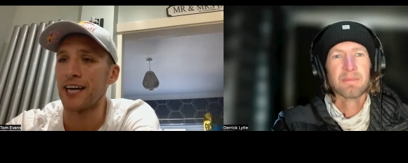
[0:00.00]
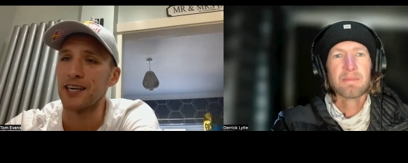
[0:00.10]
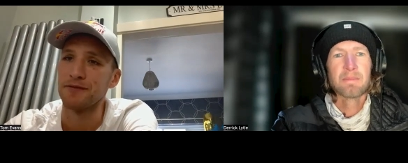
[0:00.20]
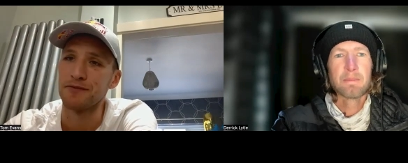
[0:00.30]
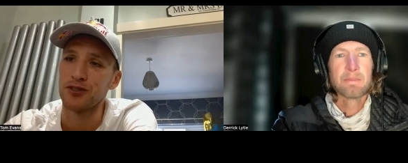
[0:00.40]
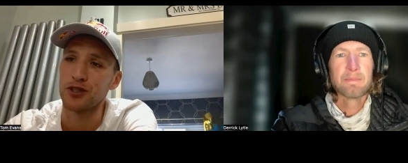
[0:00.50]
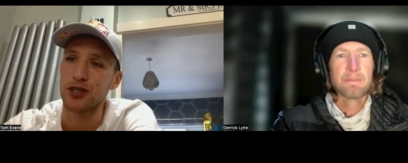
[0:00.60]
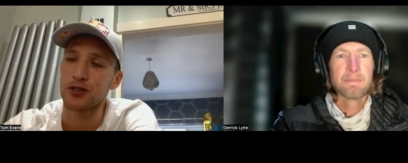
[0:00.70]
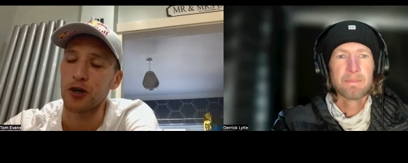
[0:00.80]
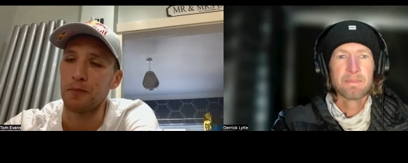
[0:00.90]
Speaker 1: and have
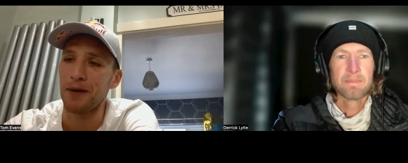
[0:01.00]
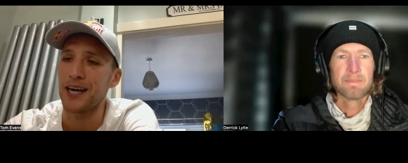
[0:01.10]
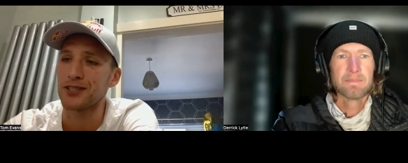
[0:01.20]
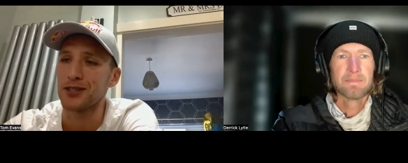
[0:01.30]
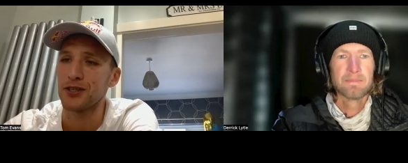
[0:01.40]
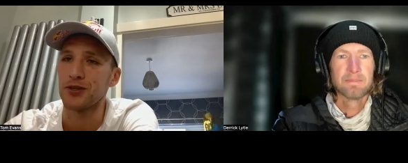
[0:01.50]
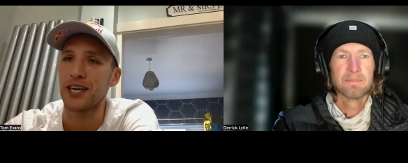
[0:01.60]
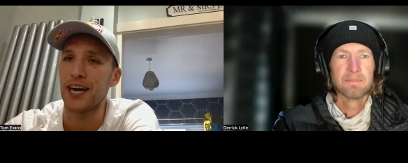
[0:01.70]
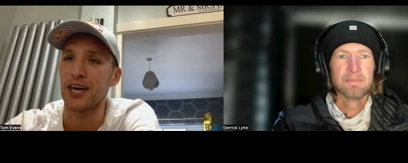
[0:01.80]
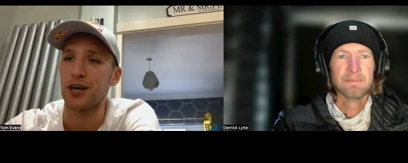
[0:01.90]
just got back to the
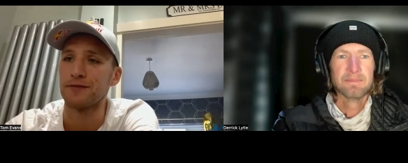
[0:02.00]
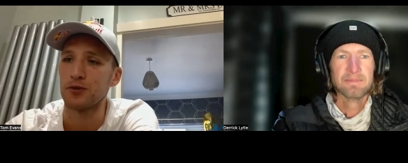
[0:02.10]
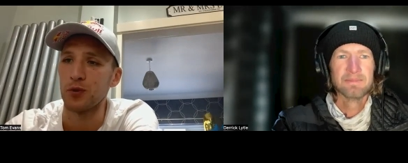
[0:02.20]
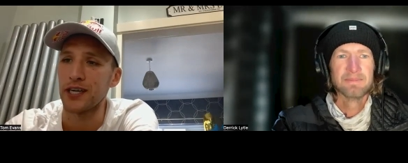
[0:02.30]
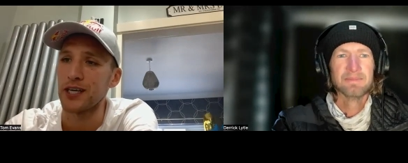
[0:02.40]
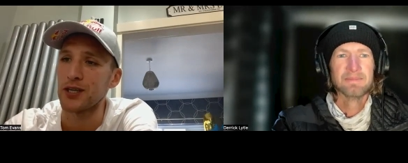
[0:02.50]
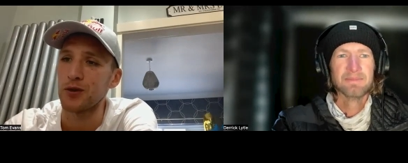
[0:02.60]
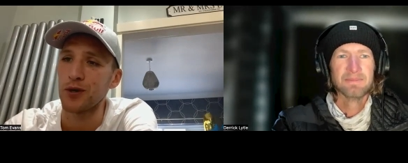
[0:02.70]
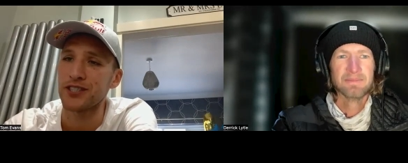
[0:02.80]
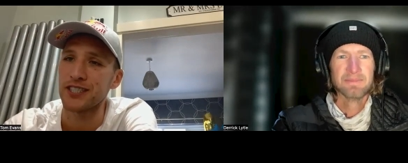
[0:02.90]
UK after
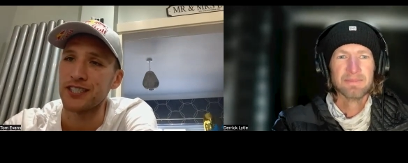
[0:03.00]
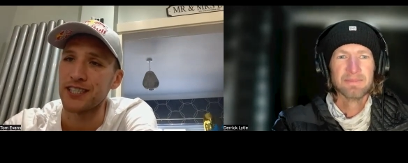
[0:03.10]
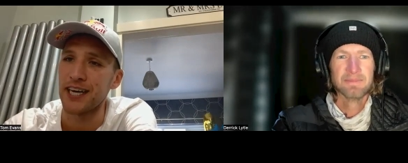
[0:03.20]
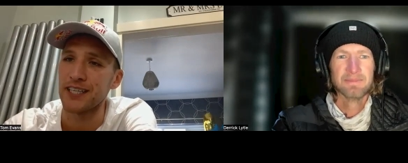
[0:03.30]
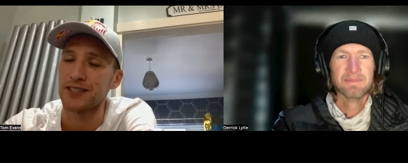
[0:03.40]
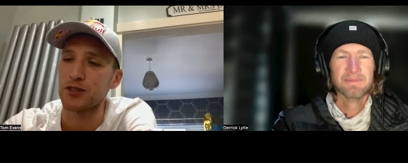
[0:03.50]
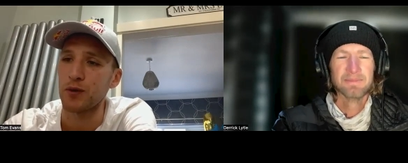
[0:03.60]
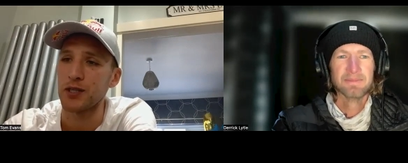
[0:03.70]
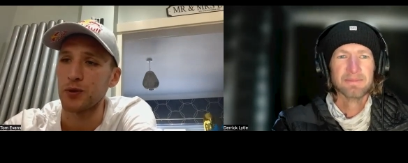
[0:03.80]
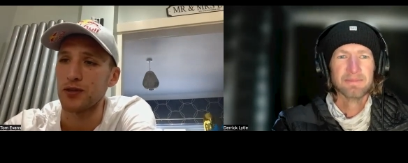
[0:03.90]
winning Western States
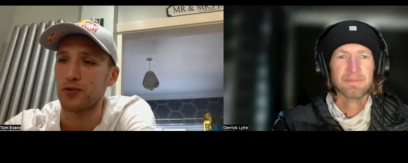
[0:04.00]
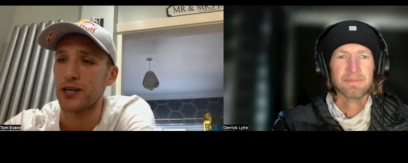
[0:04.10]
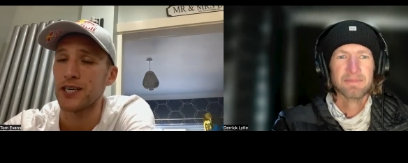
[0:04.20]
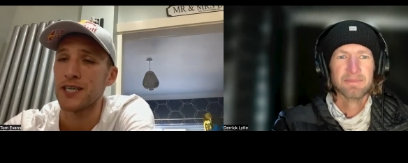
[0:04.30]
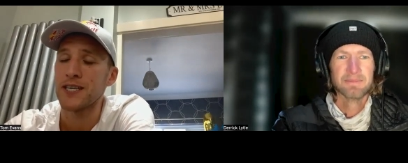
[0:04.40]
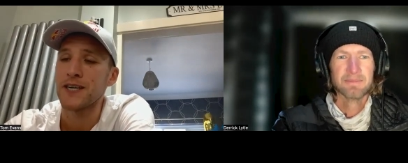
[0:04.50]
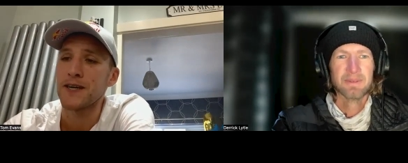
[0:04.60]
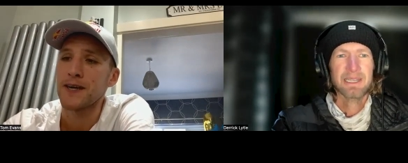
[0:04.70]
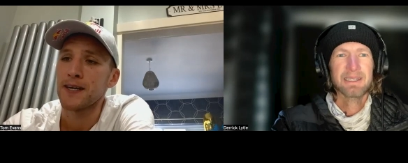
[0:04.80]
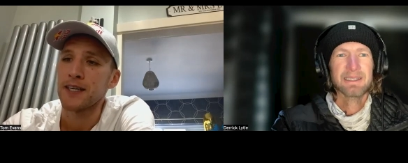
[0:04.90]
2023.
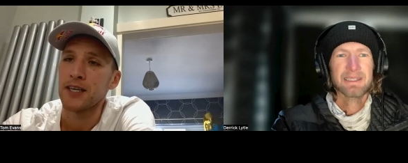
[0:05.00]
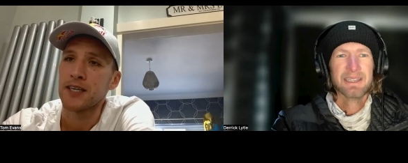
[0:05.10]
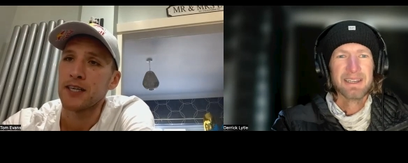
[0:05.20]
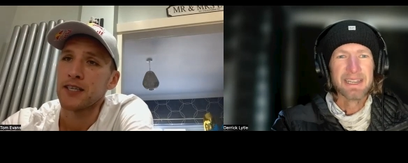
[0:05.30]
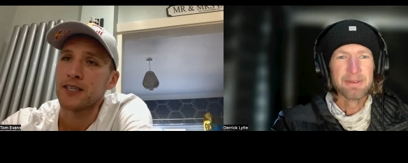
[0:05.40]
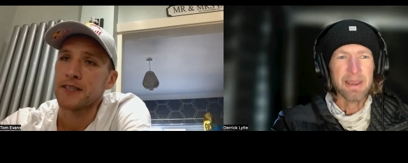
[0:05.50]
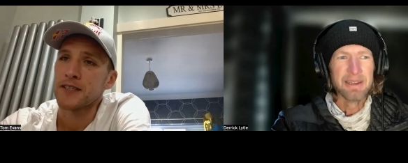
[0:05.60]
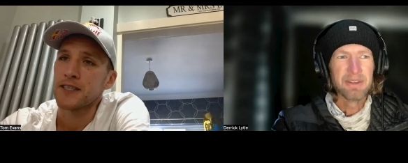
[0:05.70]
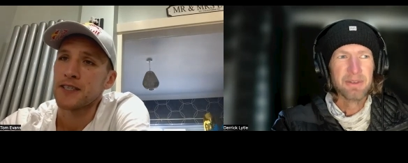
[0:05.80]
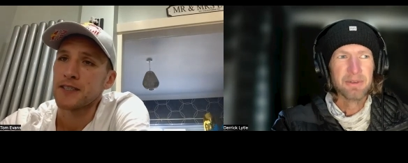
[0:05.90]
Speaker 2: Nice man,
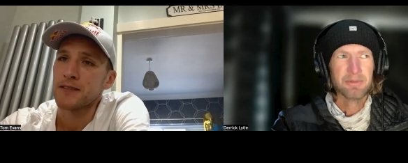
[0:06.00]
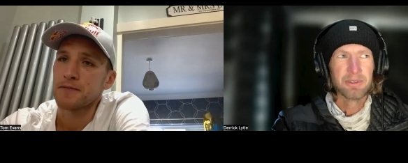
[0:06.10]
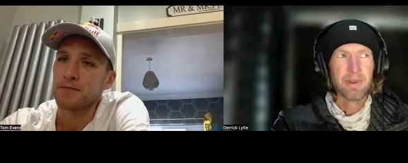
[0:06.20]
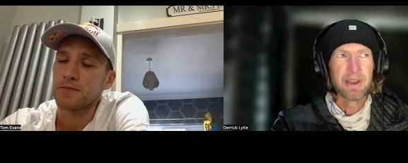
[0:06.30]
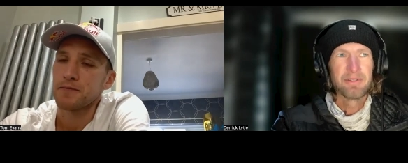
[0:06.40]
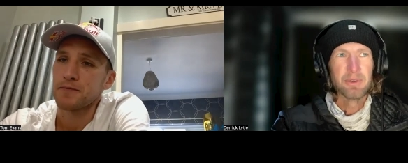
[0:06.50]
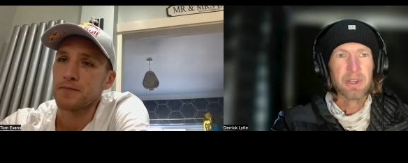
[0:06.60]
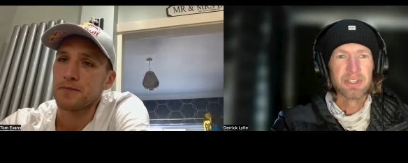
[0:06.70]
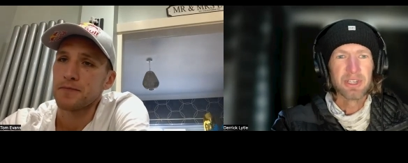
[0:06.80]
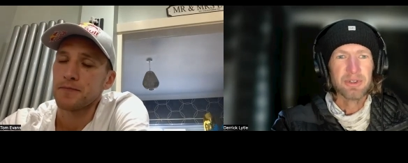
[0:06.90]
and you you ran a few
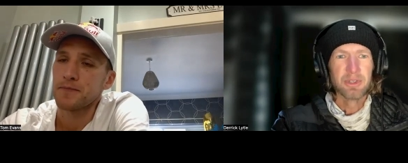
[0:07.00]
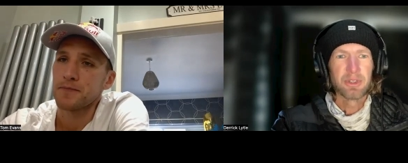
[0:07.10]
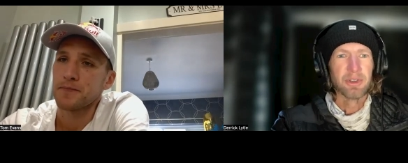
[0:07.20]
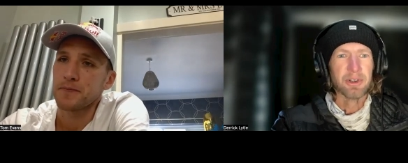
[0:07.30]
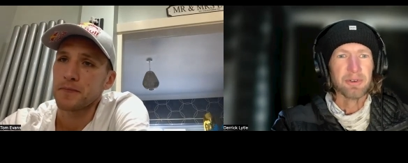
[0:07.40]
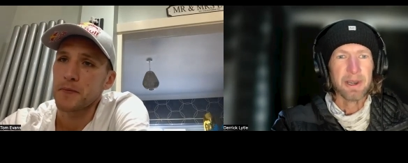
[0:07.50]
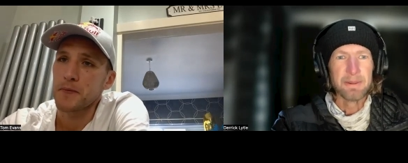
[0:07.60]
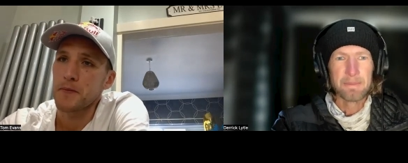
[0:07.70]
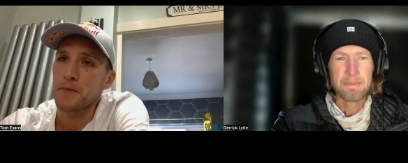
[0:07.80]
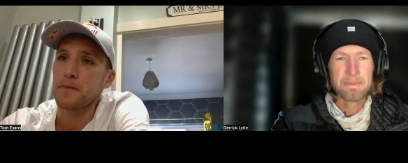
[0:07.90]
years ago and took third, right?
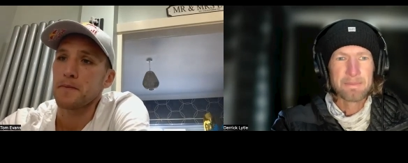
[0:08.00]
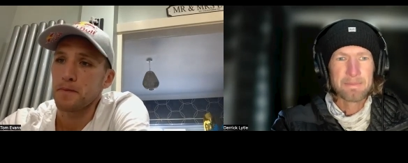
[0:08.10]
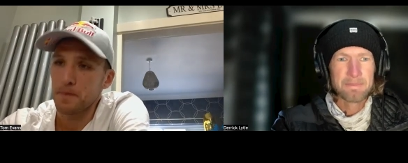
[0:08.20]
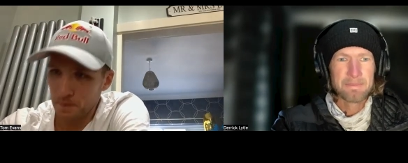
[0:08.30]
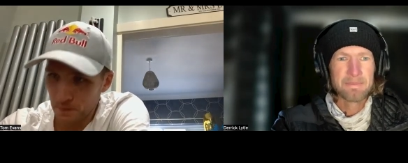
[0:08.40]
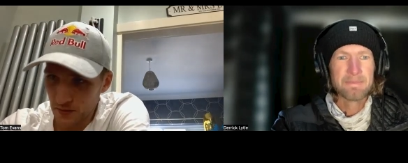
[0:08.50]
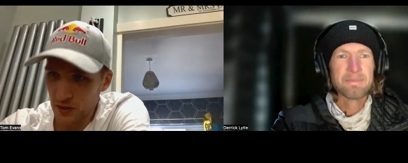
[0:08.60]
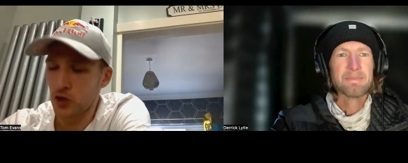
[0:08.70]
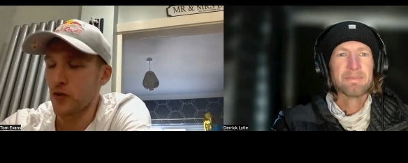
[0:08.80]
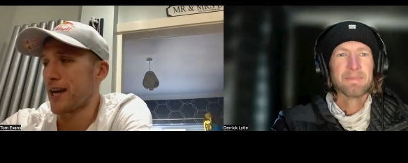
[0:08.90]

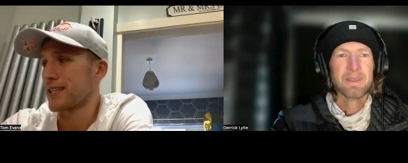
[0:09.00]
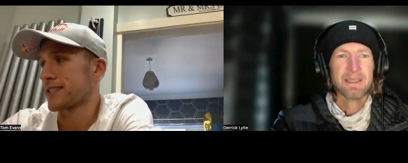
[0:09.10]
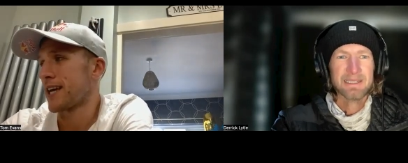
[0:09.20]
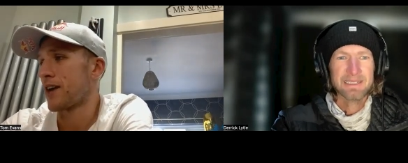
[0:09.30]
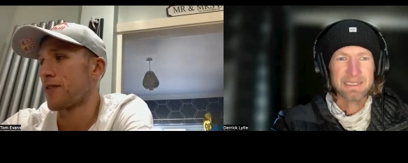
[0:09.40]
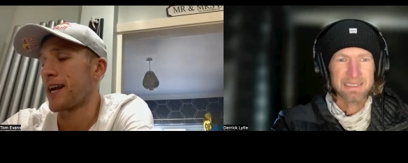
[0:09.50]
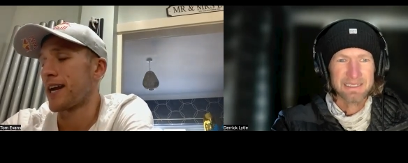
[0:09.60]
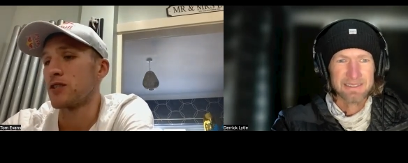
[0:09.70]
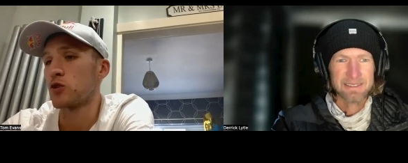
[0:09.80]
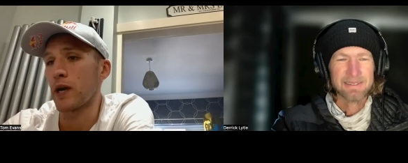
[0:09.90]
Speaker 1: Correct. Yeah, I ran
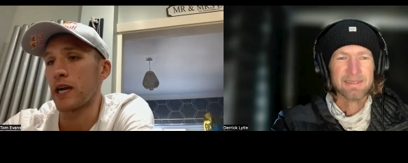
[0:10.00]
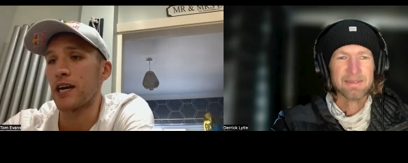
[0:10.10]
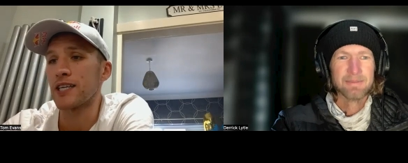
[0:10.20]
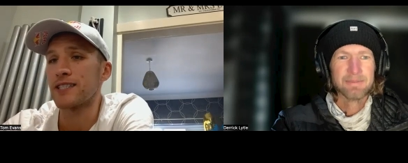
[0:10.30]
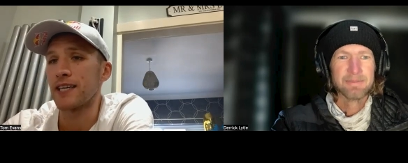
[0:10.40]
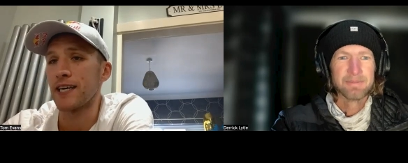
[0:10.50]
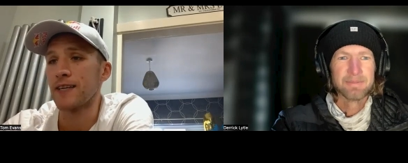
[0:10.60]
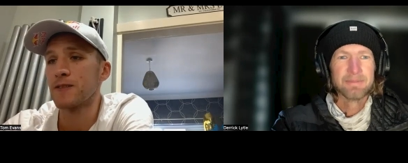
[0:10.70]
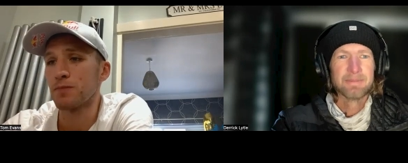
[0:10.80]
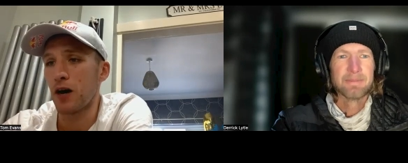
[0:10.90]
in 2019 as